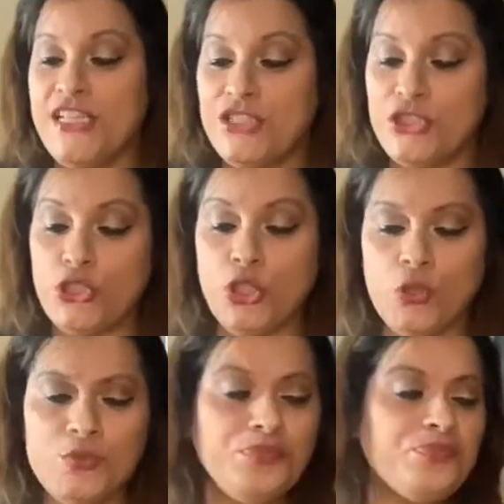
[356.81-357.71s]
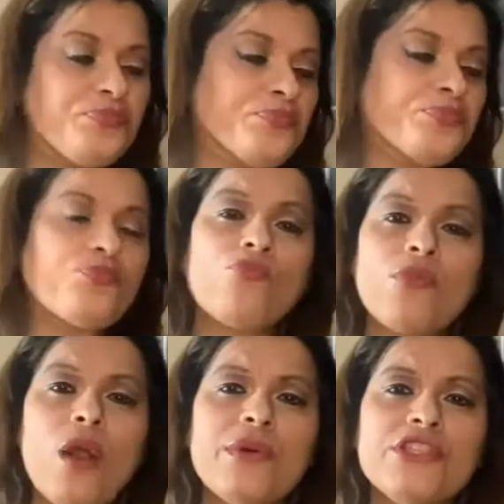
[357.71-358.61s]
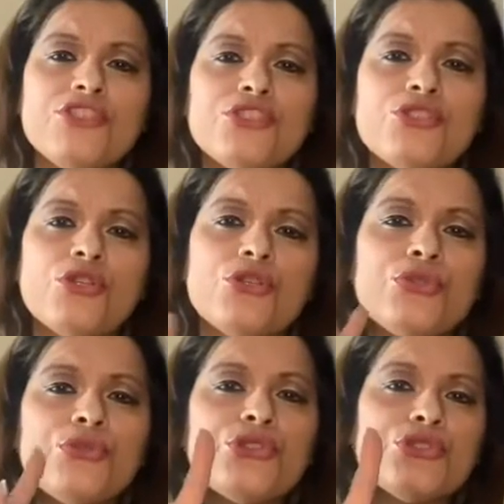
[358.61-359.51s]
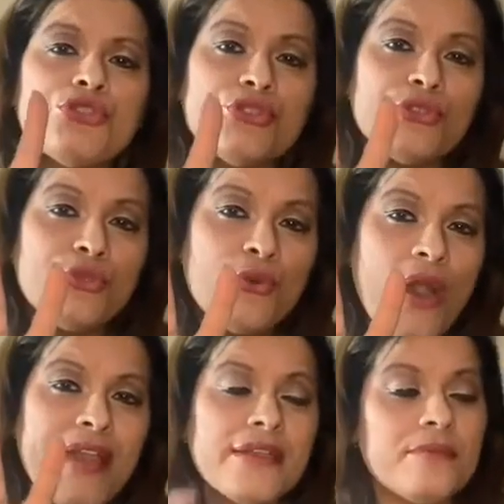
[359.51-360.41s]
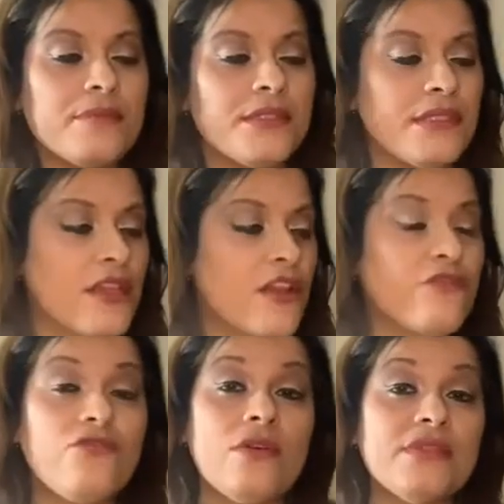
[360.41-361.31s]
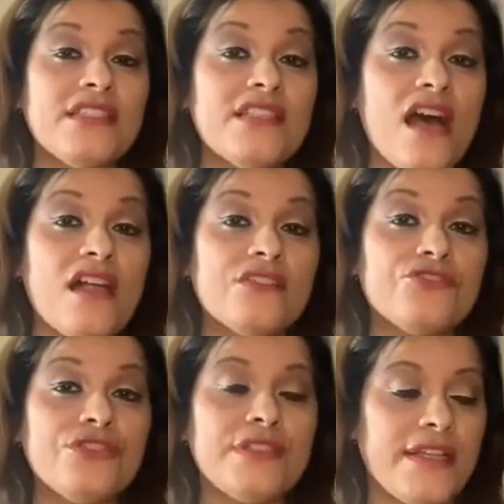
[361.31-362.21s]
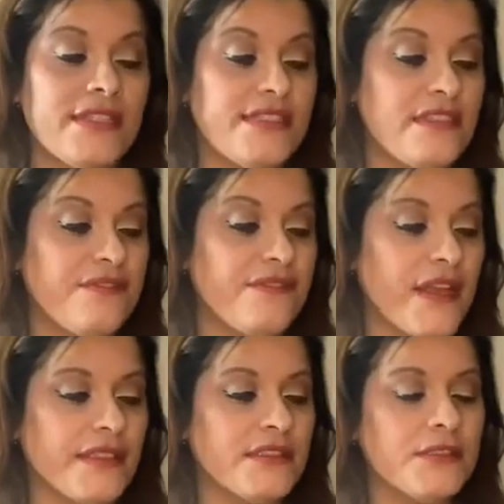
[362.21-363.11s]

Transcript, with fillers: So I wanted to show you just two items from the Dollar Tree that I did find.